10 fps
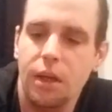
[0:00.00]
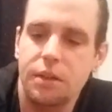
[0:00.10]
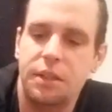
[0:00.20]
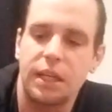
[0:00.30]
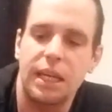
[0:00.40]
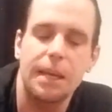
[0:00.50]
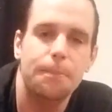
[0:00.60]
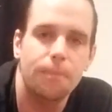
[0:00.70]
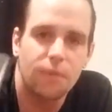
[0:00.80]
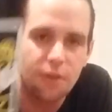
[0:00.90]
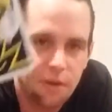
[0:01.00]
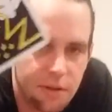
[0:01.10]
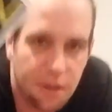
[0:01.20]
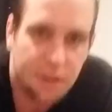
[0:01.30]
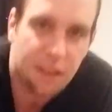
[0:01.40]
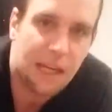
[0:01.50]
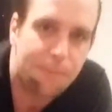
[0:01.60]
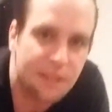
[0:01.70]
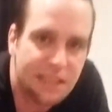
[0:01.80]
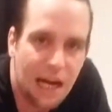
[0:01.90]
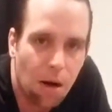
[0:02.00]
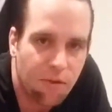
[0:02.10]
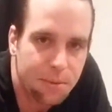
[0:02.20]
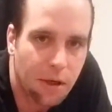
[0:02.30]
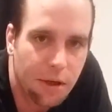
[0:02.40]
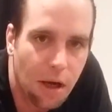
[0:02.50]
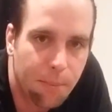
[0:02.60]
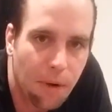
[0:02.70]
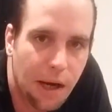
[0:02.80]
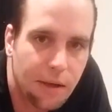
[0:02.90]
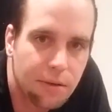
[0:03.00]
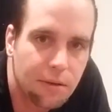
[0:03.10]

to keep to, to, to keep this tower from turning upright.